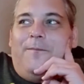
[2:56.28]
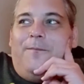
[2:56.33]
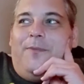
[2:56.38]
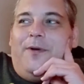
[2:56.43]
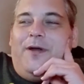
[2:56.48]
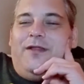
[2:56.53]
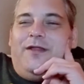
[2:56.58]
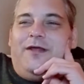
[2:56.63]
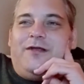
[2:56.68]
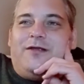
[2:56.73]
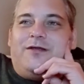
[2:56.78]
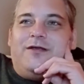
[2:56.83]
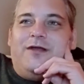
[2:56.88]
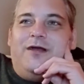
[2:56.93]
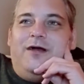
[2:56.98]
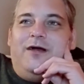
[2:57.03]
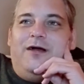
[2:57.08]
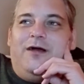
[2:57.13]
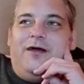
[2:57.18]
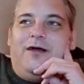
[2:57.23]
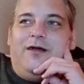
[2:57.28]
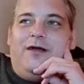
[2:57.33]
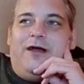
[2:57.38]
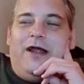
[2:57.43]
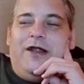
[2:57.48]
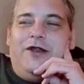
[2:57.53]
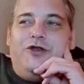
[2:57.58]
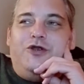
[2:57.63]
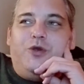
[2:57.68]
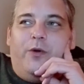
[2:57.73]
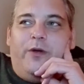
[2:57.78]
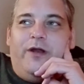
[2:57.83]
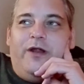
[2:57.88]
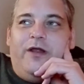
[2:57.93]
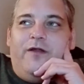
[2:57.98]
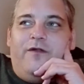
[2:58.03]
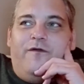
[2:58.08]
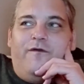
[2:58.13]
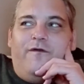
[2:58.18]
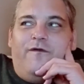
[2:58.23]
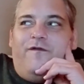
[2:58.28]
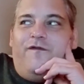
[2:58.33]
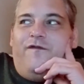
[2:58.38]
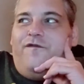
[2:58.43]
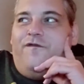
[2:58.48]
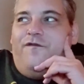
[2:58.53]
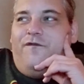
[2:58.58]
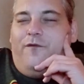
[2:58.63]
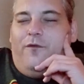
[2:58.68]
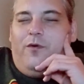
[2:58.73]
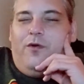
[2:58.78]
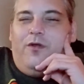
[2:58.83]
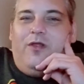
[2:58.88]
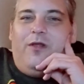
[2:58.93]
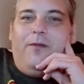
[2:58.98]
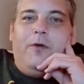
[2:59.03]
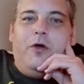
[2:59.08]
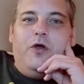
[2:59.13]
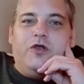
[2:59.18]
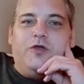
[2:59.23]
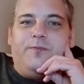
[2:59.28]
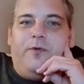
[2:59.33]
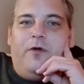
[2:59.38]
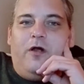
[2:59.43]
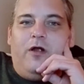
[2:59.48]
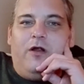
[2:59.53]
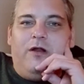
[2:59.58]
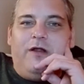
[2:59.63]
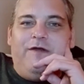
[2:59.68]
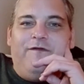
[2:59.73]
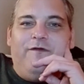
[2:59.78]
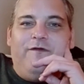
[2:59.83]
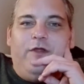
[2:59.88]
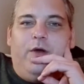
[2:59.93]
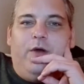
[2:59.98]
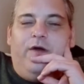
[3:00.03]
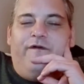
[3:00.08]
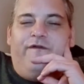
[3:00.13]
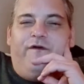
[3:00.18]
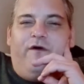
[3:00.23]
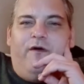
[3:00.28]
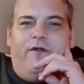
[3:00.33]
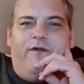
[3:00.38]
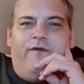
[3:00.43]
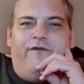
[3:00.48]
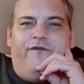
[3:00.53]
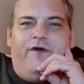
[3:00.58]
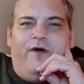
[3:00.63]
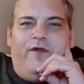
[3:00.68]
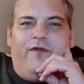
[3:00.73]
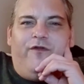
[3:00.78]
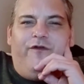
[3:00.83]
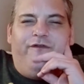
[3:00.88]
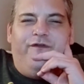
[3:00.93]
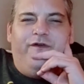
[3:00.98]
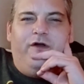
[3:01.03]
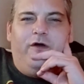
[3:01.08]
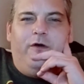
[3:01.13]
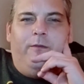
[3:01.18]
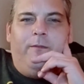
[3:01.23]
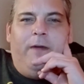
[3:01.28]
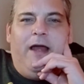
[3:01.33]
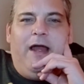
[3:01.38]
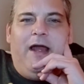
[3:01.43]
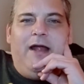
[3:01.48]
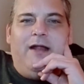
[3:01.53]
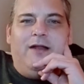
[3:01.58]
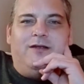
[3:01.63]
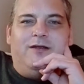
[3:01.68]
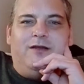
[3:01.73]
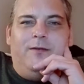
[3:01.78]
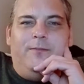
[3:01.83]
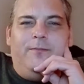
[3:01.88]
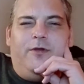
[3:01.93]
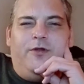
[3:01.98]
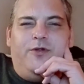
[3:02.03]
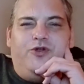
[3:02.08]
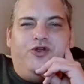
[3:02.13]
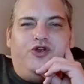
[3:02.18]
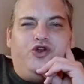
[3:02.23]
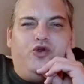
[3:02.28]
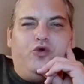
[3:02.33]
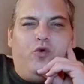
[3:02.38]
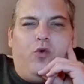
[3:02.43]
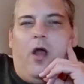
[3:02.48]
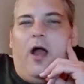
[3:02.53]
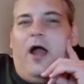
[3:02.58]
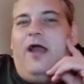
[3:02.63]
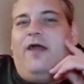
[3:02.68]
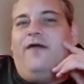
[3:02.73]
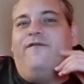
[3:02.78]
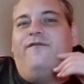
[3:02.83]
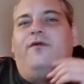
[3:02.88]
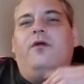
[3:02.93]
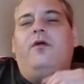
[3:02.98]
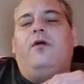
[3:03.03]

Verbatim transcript: but this, uh, I enjoyed it for the most part, even though I felt, felt the film had some contrived